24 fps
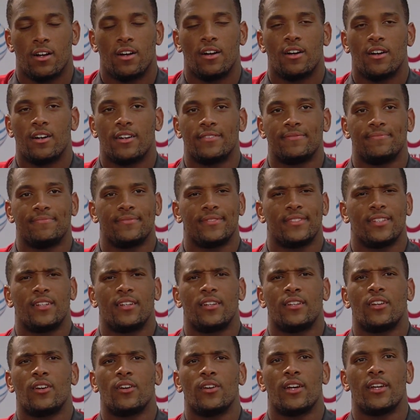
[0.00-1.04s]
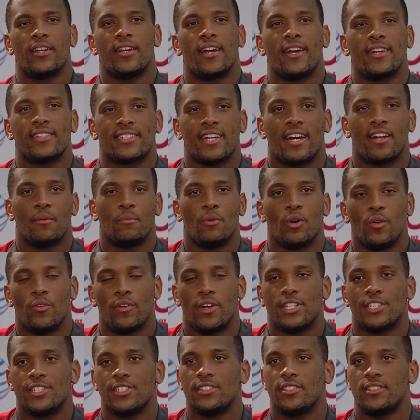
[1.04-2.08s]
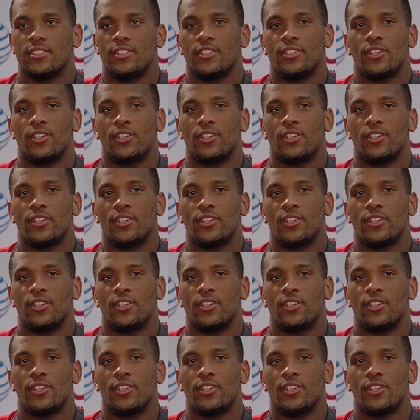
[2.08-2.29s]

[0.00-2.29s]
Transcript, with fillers: Uh, you know, yeah, it's kind of motivation.